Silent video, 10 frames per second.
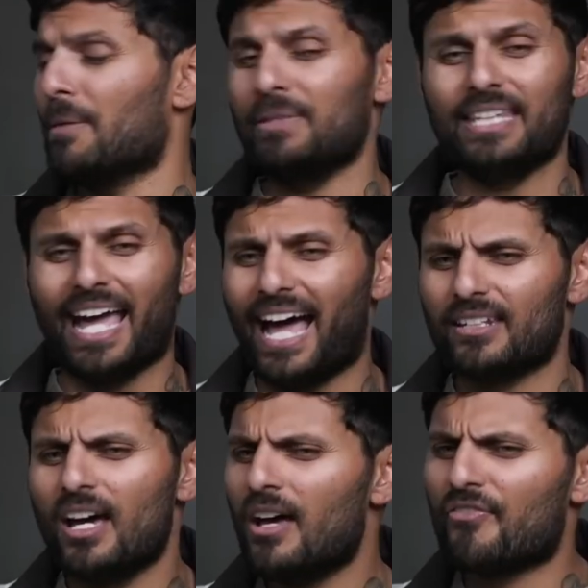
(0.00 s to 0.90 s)
Maybe they
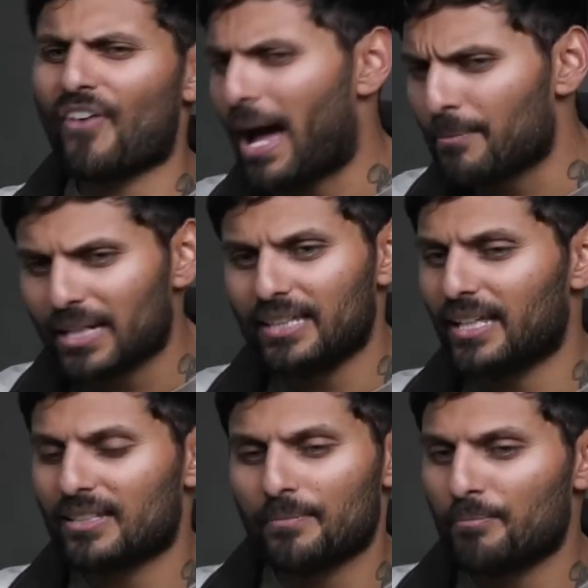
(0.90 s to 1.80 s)
had family
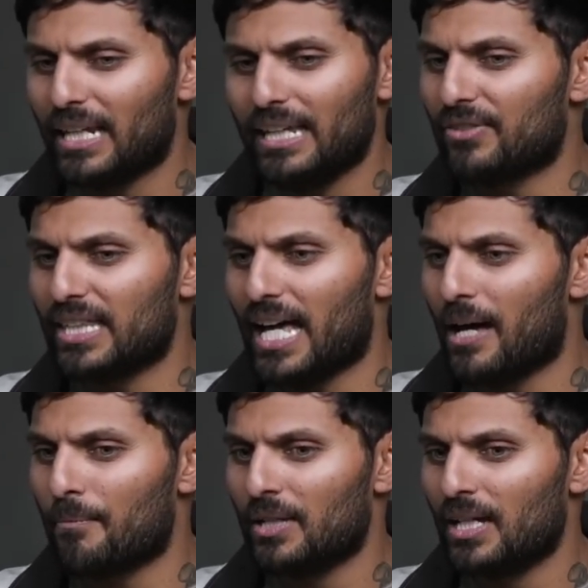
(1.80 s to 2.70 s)
that didn't believe in
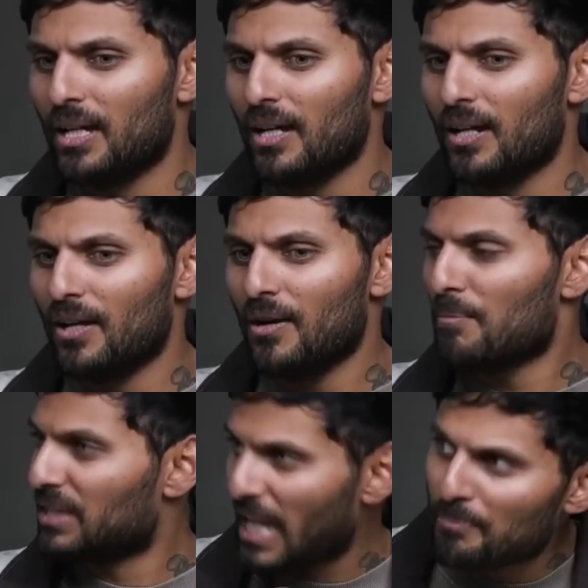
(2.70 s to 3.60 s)
them.
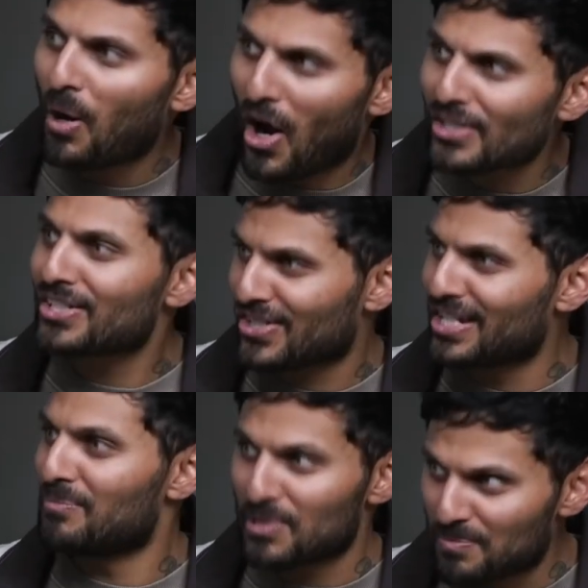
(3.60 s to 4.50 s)
But their
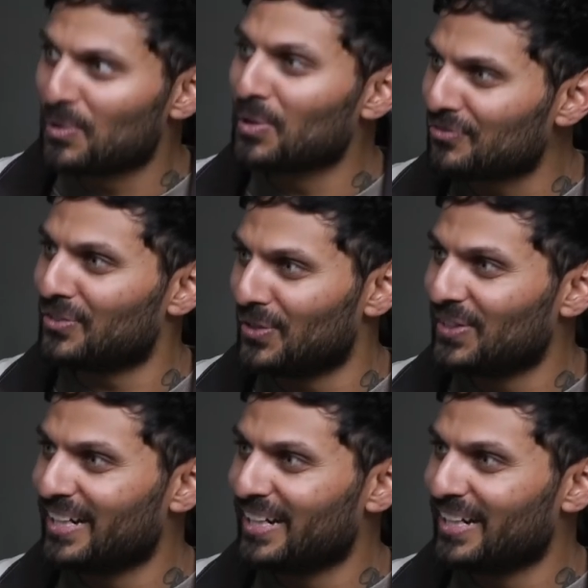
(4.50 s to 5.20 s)
partnership was beautiful.